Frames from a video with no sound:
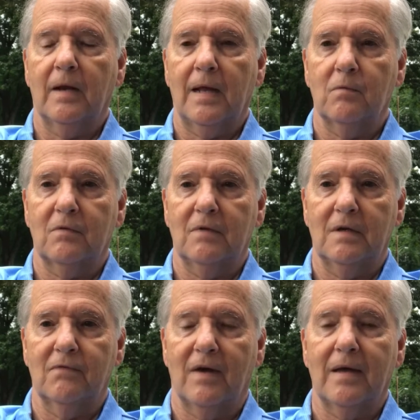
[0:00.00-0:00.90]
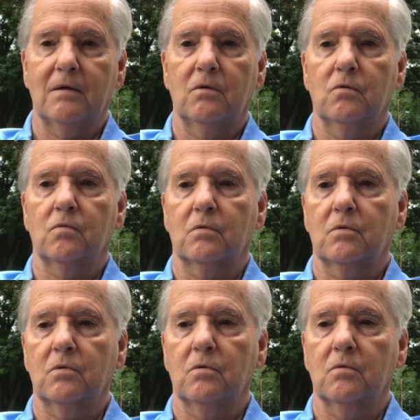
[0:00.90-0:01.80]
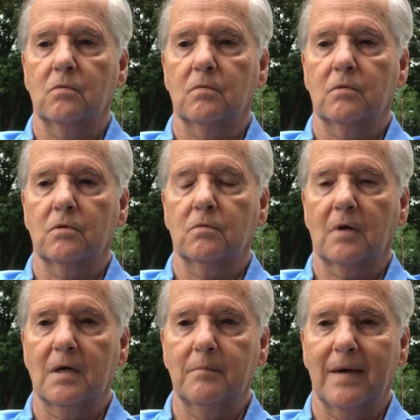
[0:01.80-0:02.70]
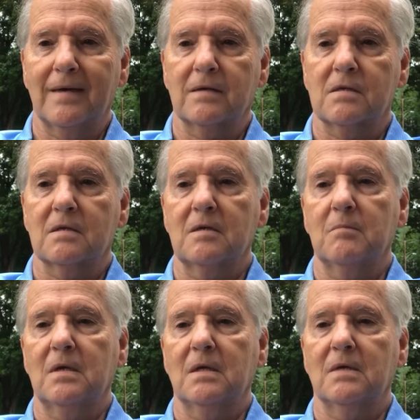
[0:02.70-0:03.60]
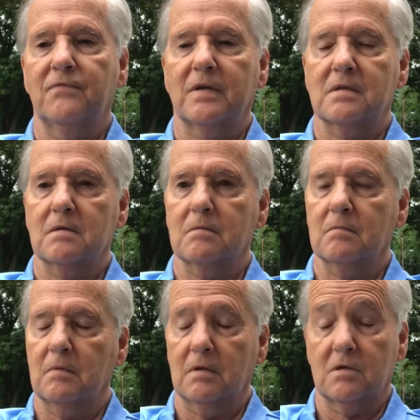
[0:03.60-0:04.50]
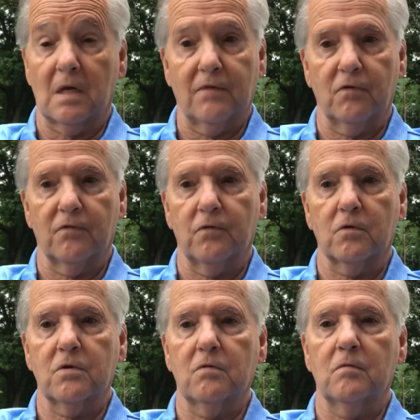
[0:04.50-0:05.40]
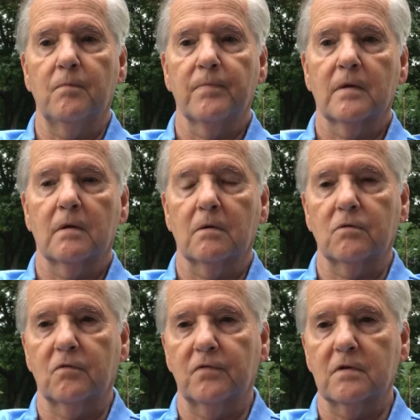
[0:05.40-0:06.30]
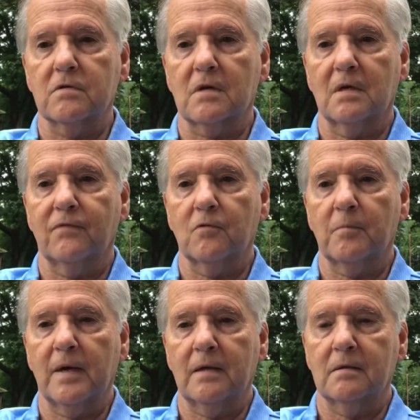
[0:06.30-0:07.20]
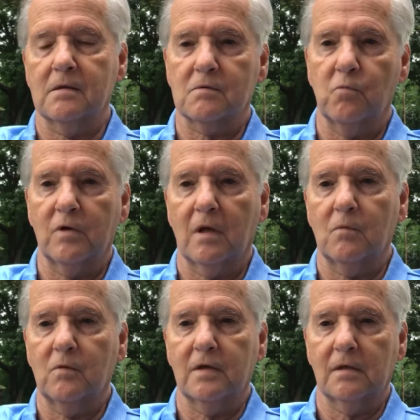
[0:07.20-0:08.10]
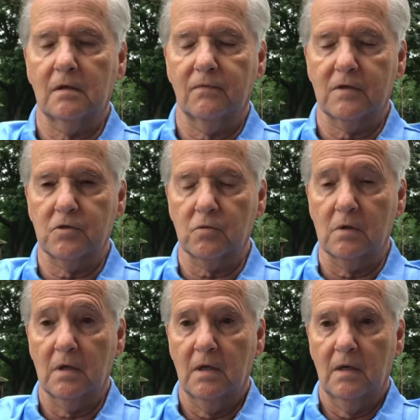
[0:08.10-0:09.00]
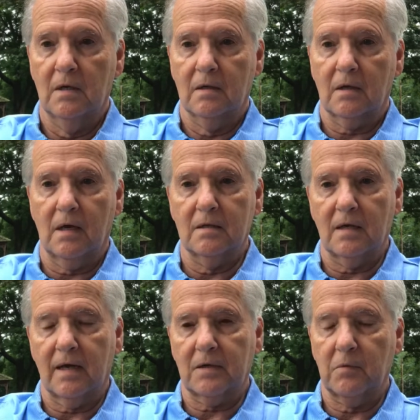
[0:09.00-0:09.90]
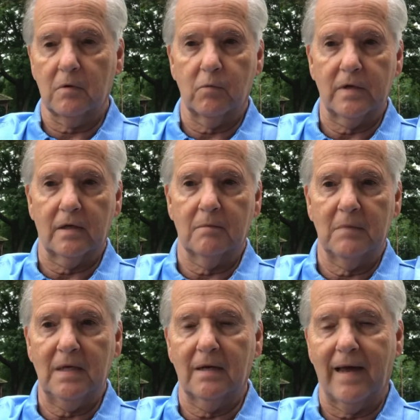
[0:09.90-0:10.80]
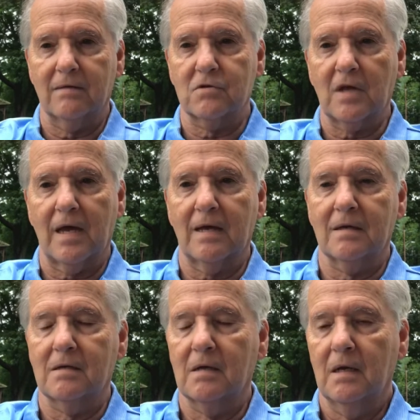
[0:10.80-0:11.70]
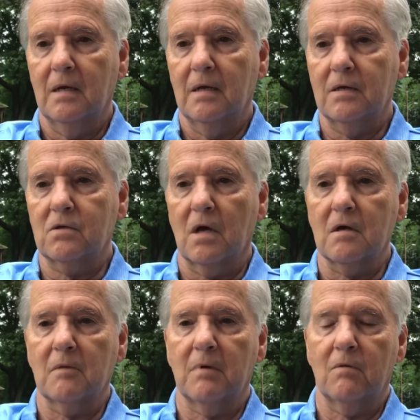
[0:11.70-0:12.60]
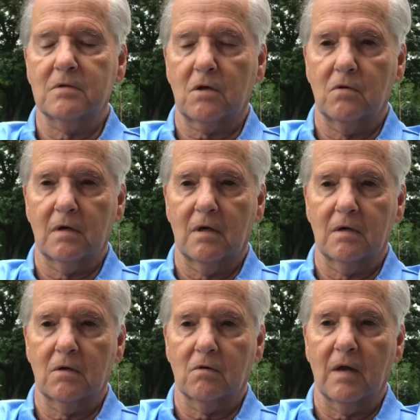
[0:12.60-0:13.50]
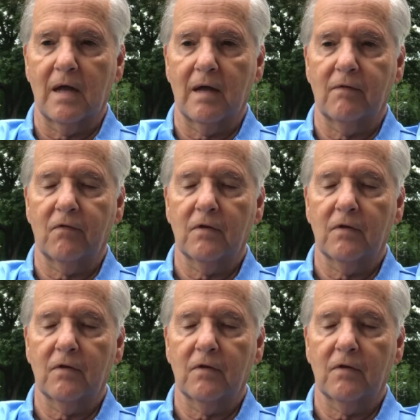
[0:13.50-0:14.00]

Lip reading: I would invite you to come by to see me if that's safer for you, or you feel safer by just one-on-one individual contact where we can meet outside and talk about what's going on in your life.